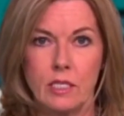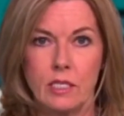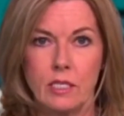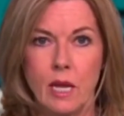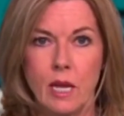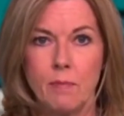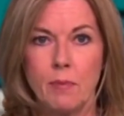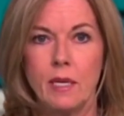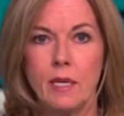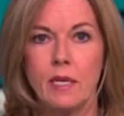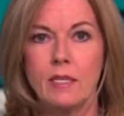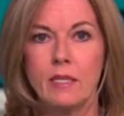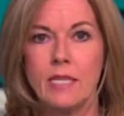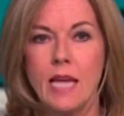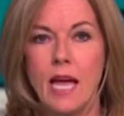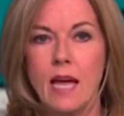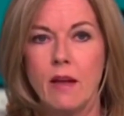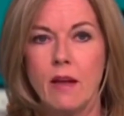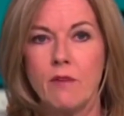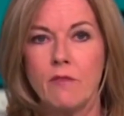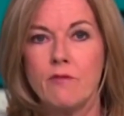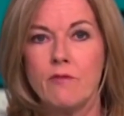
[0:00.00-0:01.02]
is stepping
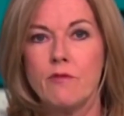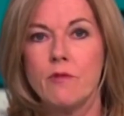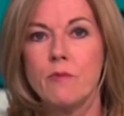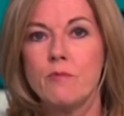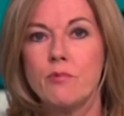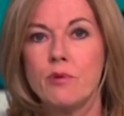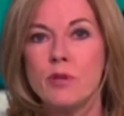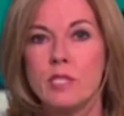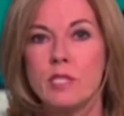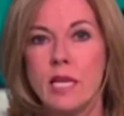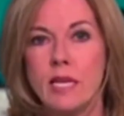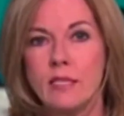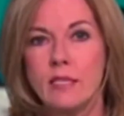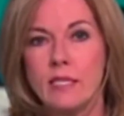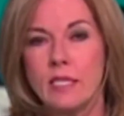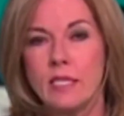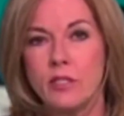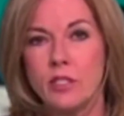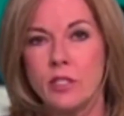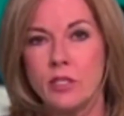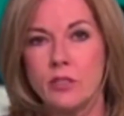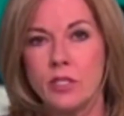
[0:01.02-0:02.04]
down from
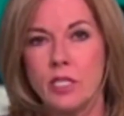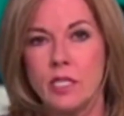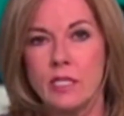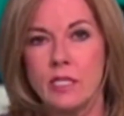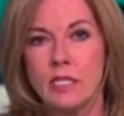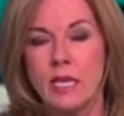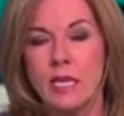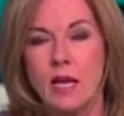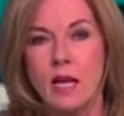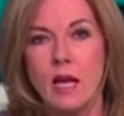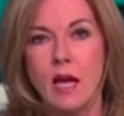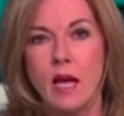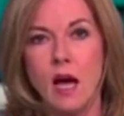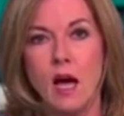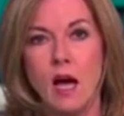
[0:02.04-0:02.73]
presenting duties